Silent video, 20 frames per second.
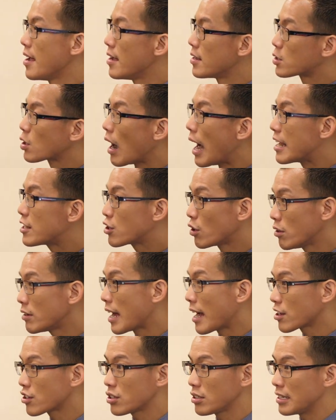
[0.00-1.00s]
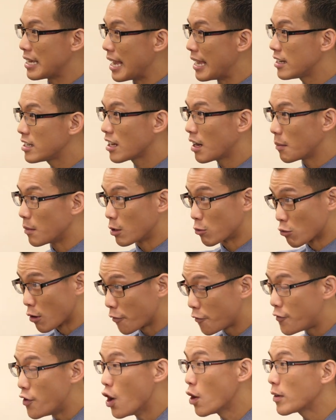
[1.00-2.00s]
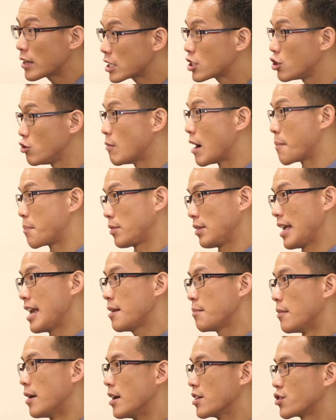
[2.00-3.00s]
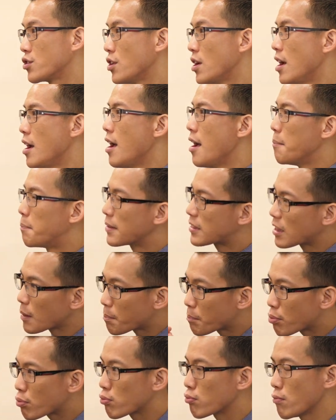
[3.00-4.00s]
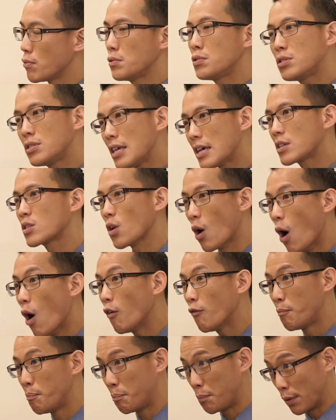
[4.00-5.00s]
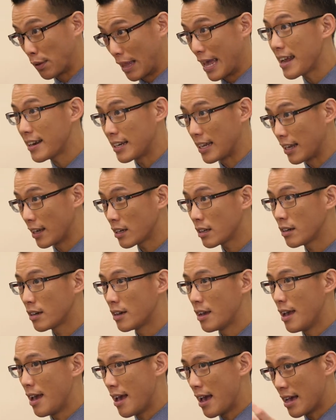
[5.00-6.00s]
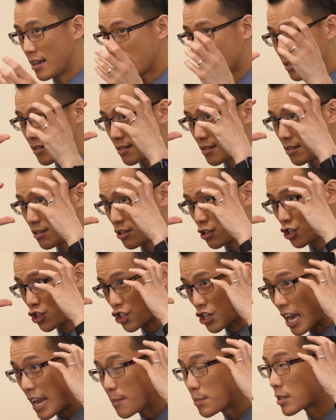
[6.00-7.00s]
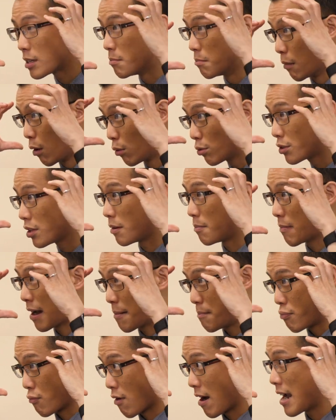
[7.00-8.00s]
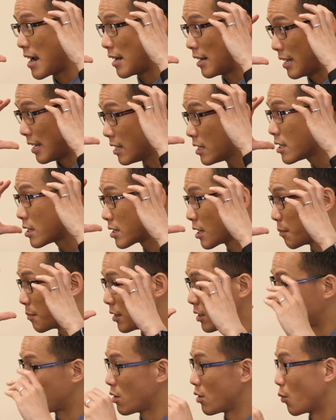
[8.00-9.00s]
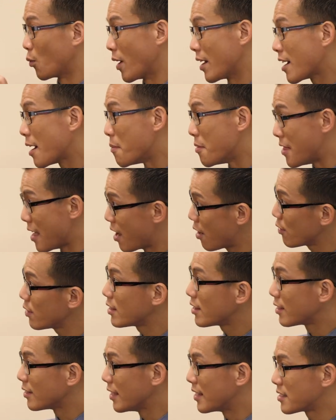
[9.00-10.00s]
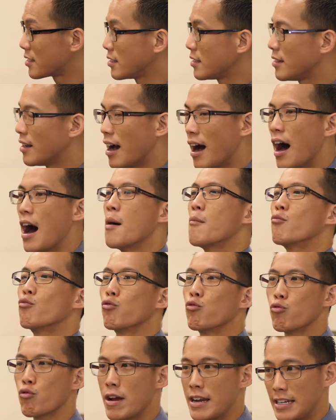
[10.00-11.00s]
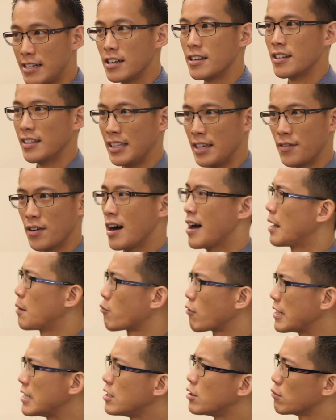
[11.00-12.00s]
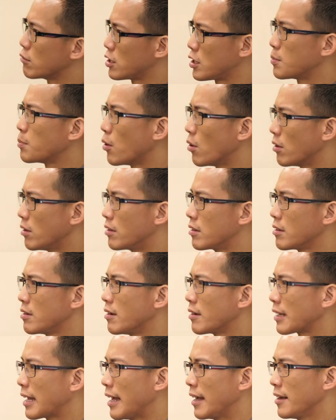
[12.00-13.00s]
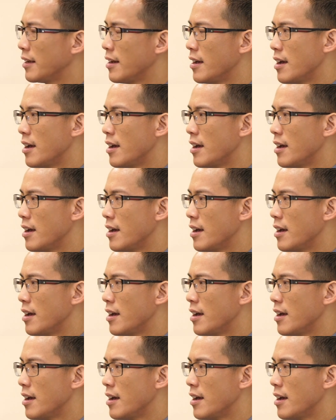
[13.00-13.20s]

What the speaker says: So I don't actually end up referring to my plan much, but the process of planning has shaped and molded my brain into something so that when I'm there in the lesson, I'm ready to deliver and I'm ready to respond, okay?